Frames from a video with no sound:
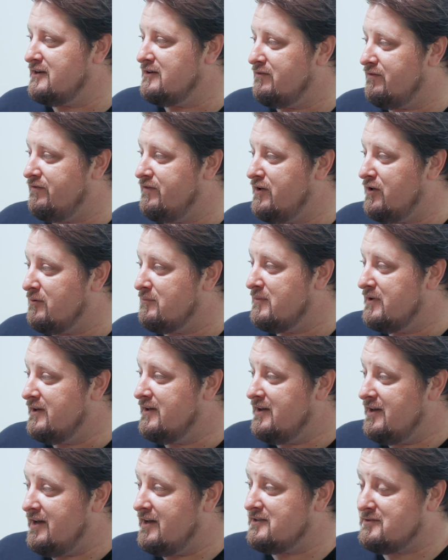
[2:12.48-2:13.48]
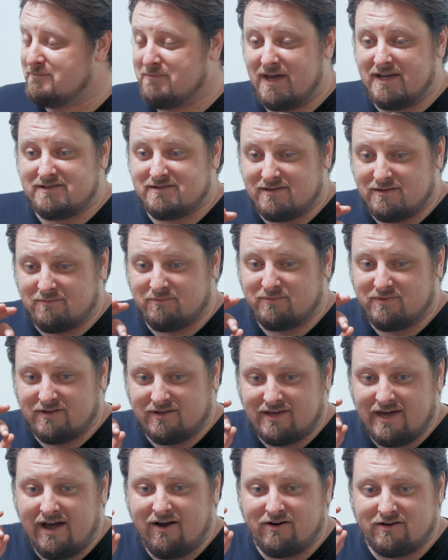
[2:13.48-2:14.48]
in a film. It makes the
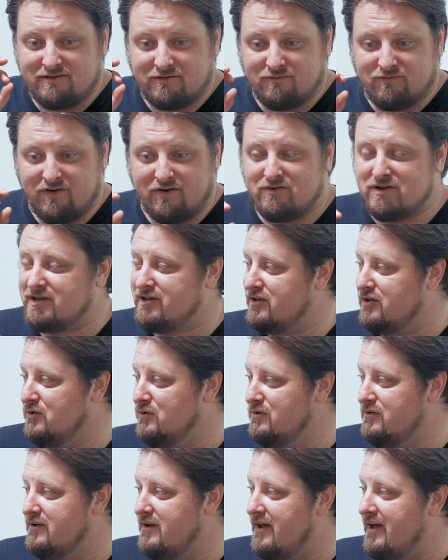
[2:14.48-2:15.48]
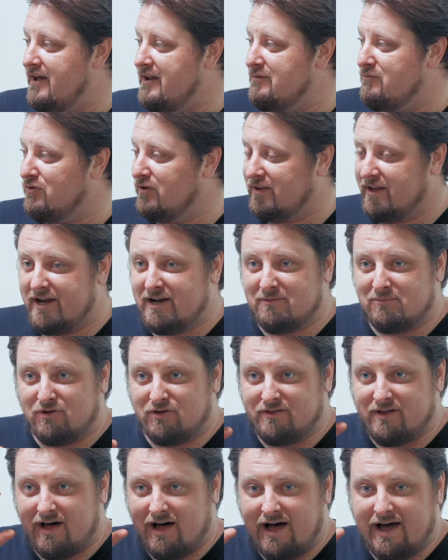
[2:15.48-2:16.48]
character very cute and
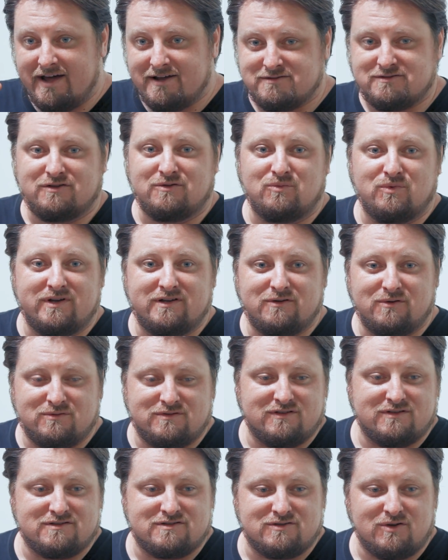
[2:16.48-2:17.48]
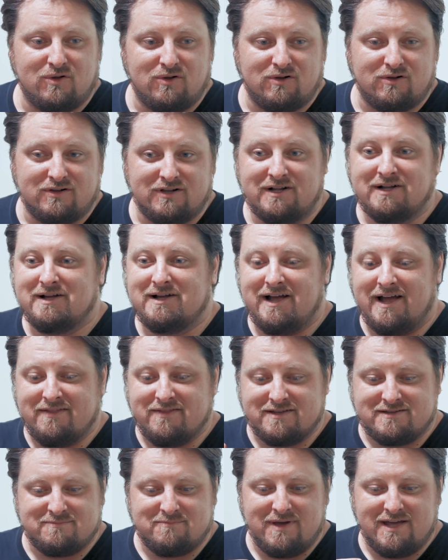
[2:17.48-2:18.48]
relatable. The eyes are the window to the soul,
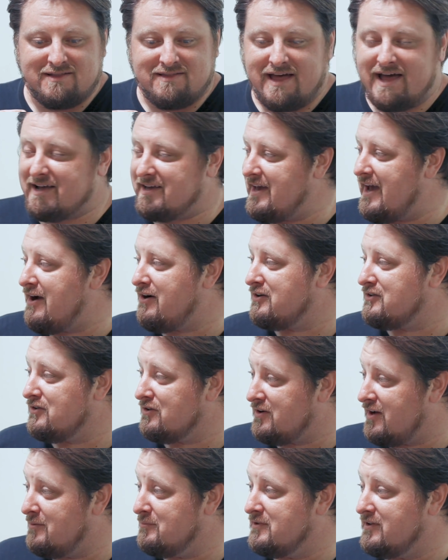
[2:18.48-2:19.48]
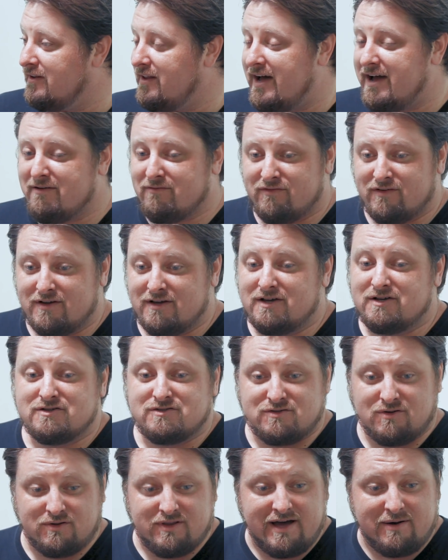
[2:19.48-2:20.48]
and this made that character come to life.
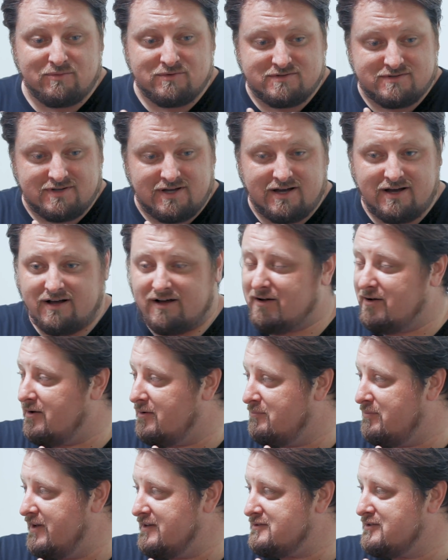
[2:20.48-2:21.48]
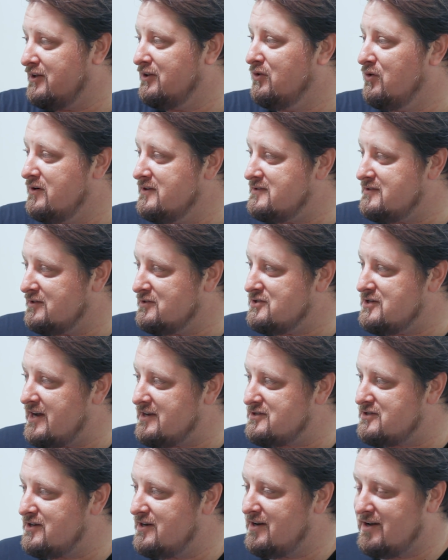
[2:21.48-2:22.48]
So that was based on Lloyd's
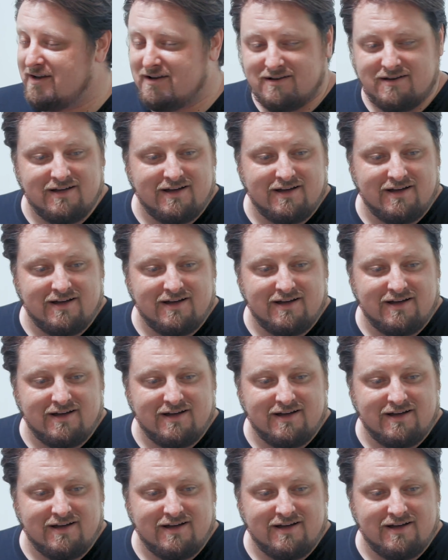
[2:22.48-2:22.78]
suggestion, and